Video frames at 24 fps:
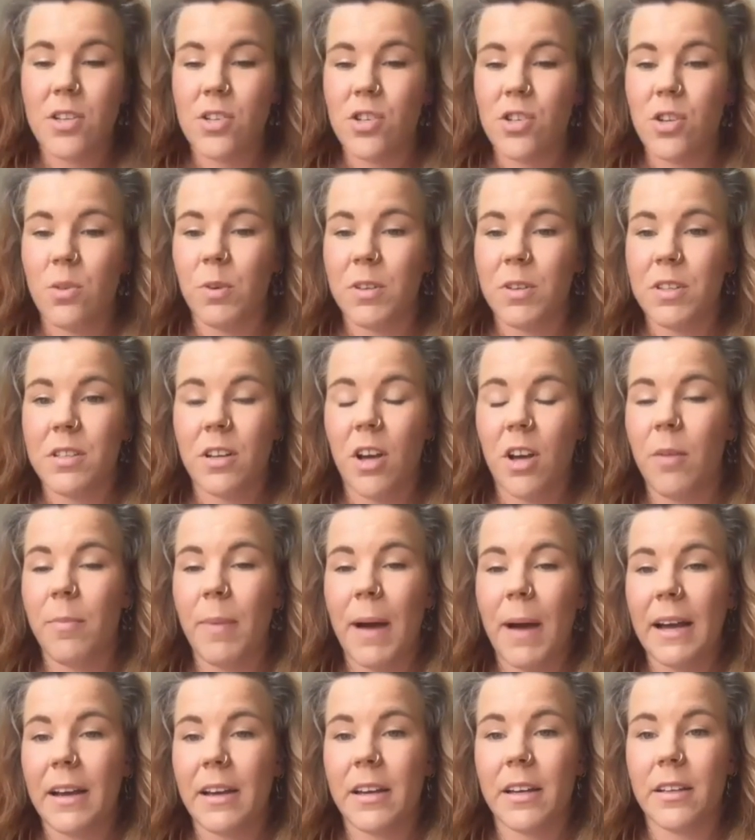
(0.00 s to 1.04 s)
you want to go
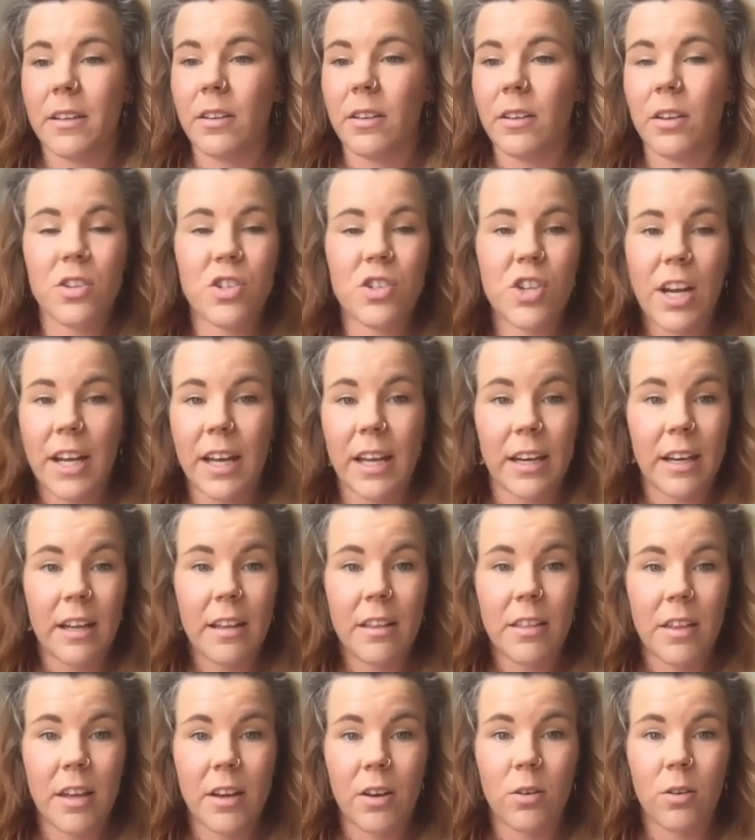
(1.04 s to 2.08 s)
back and check
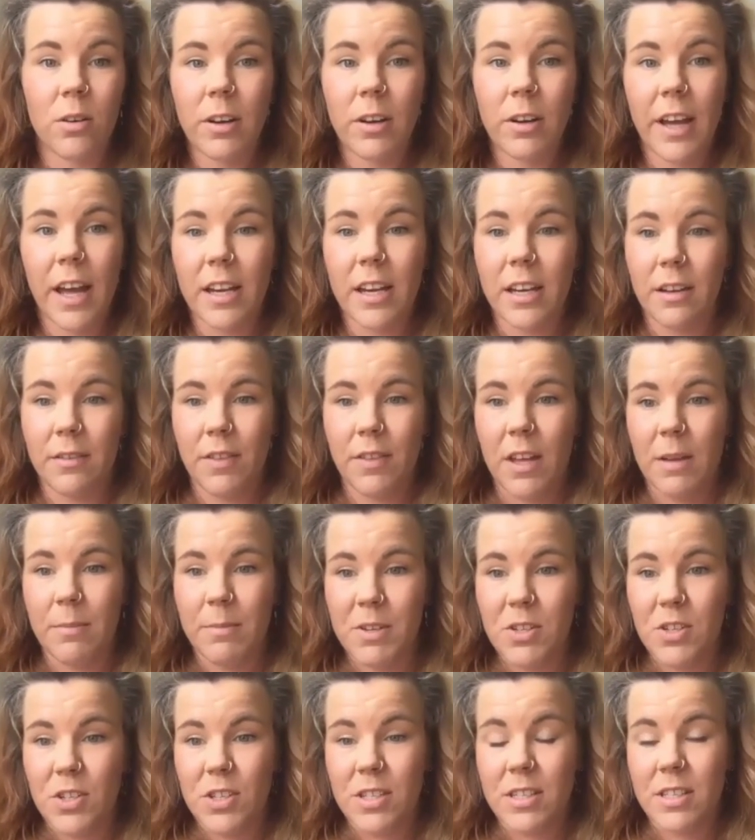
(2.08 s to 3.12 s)
anything or look at any of the
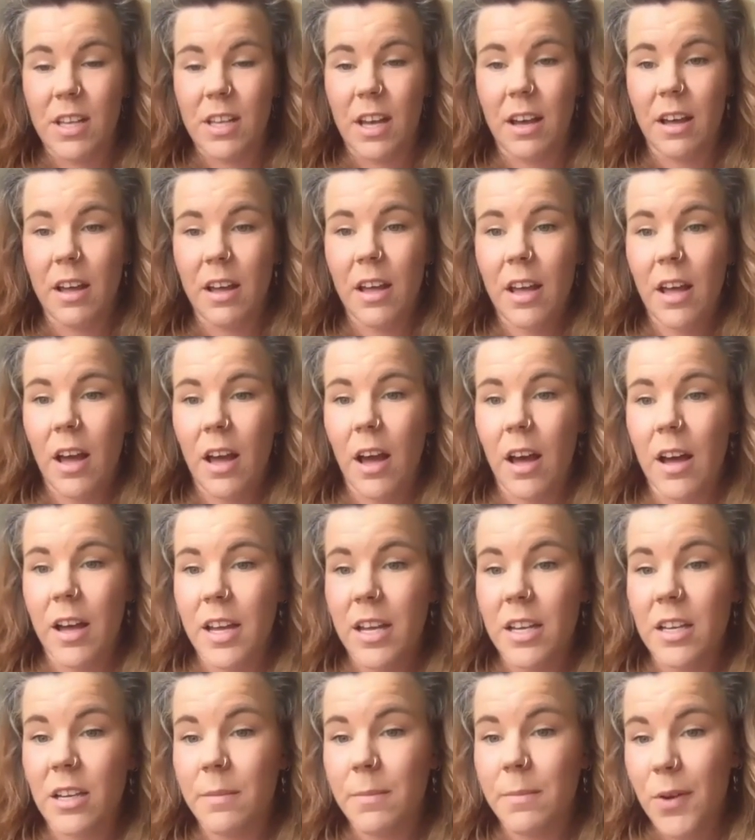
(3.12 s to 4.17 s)
images that Uh,
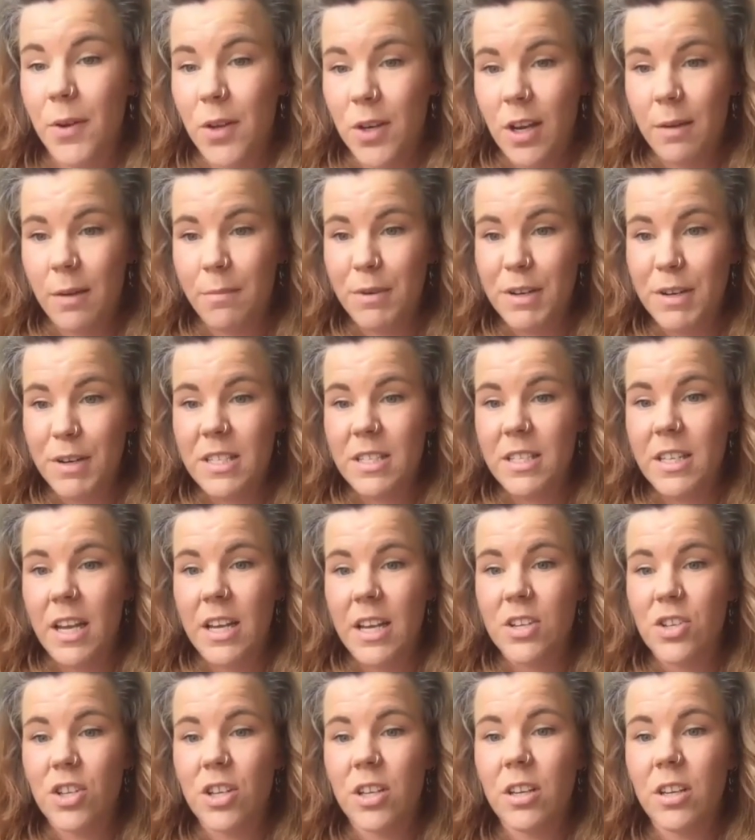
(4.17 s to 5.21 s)
Ida put in her
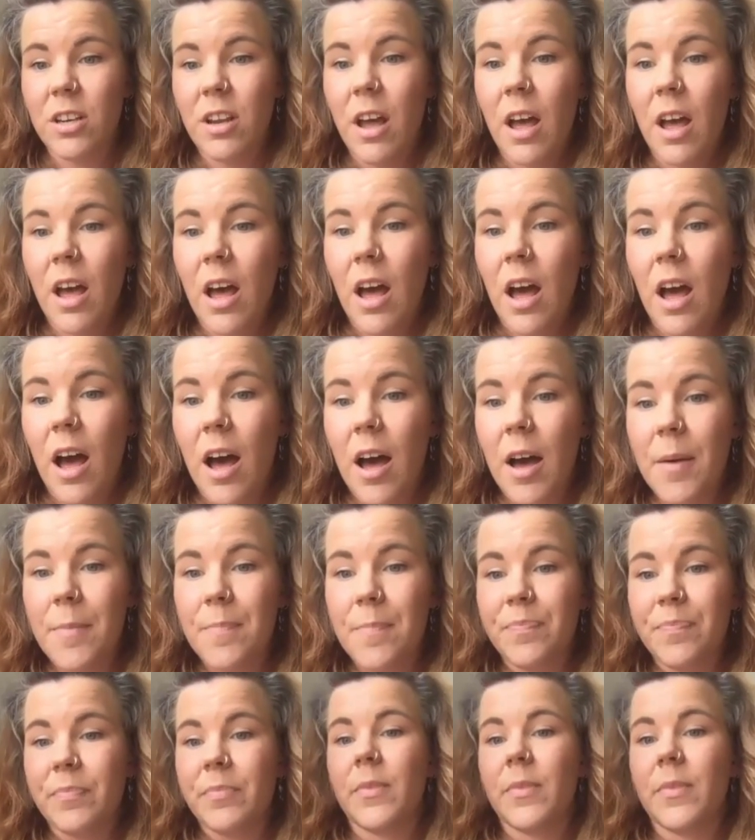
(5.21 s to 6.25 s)
presentation.
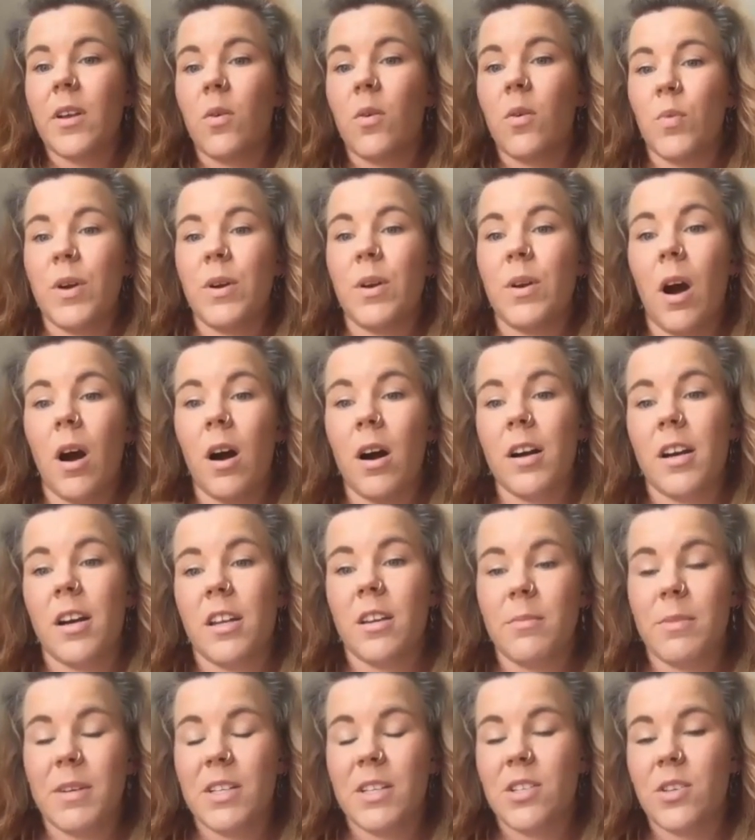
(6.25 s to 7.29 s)
Um, we are going
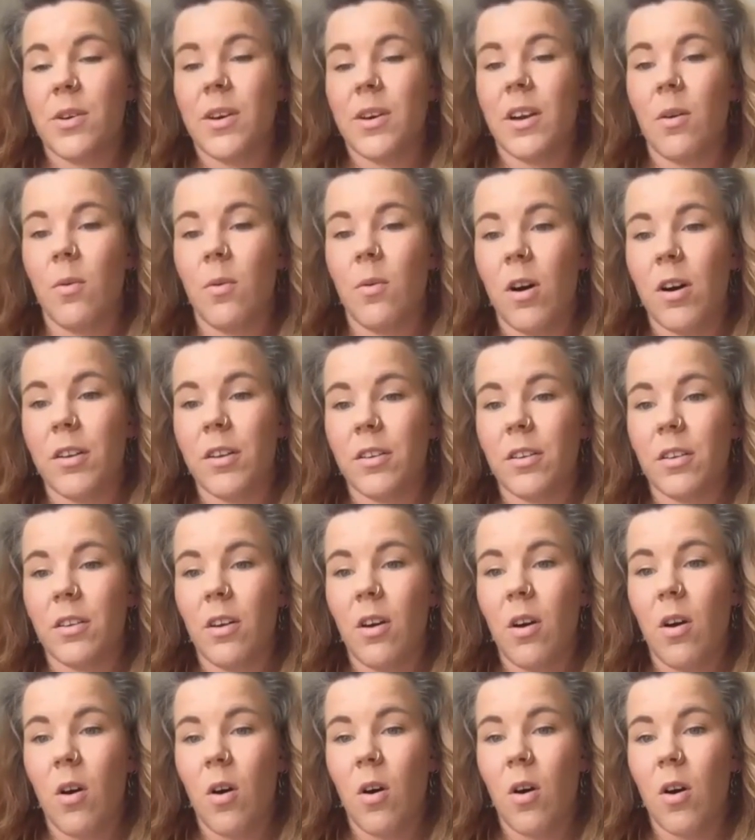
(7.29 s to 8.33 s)
to be doing
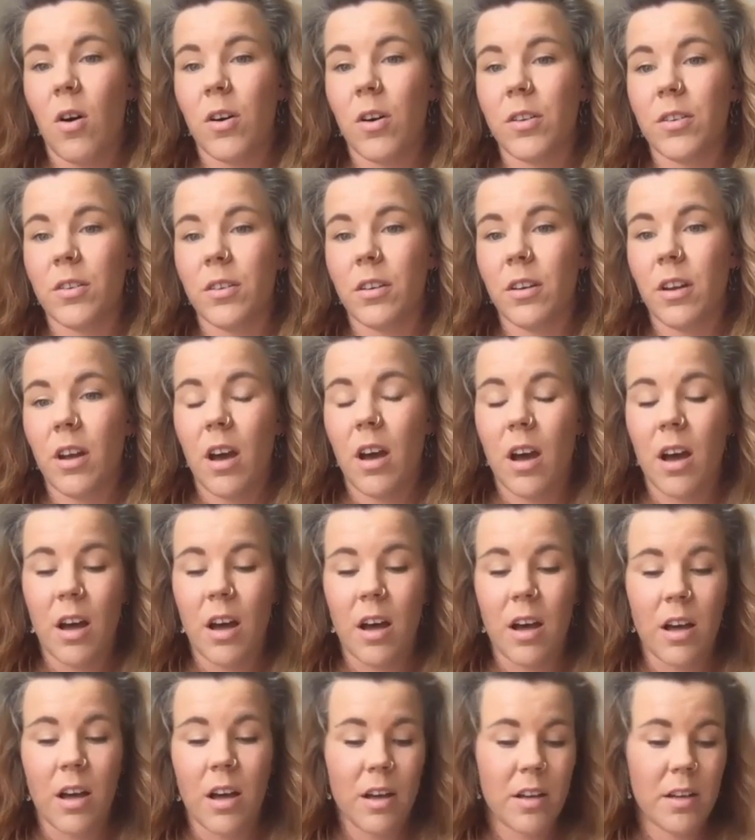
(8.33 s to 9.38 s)
one on
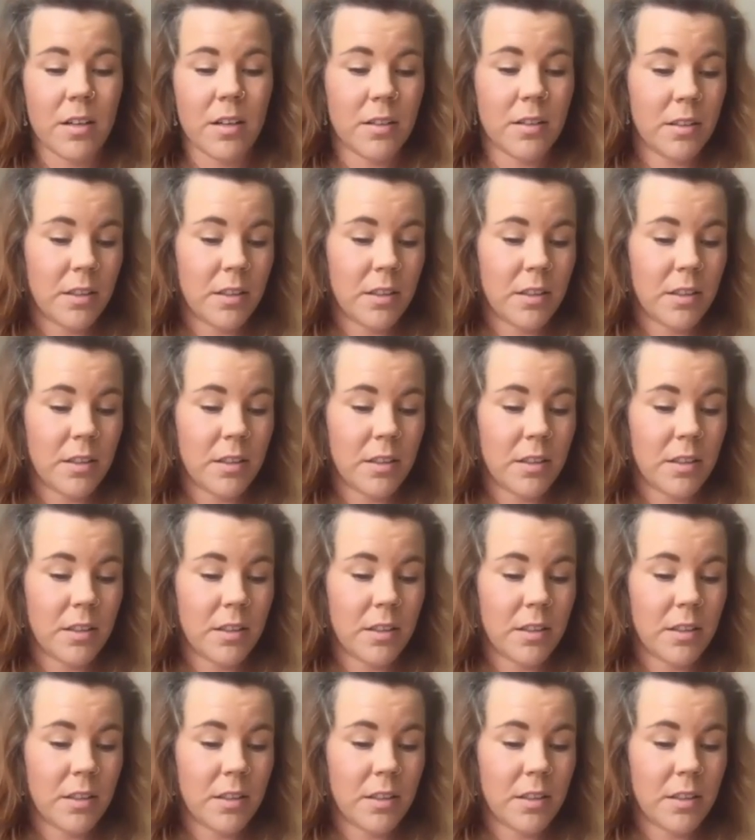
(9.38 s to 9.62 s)
uh,